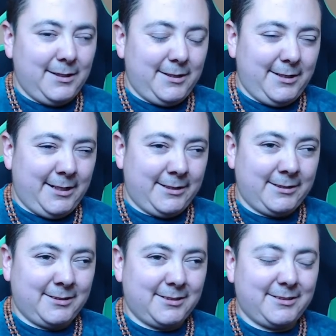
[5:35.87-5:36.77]
yeah,
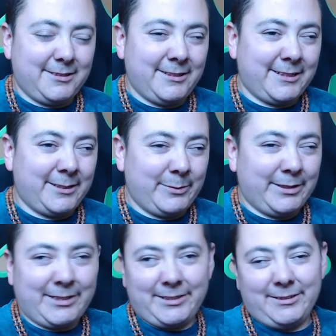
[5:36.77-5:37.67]
this it can
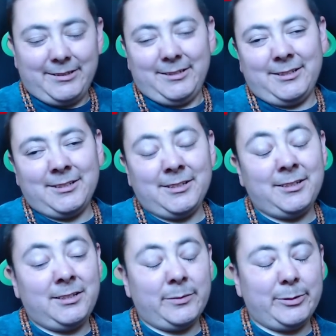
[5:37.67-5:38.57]
be a
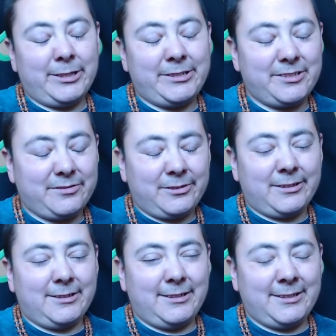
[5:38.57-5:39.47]
double-edged
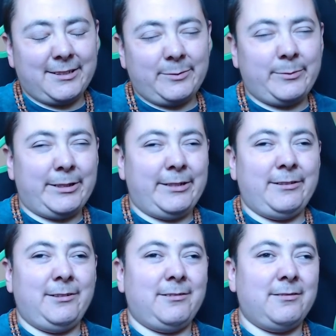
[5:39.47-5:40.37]
sword. It can be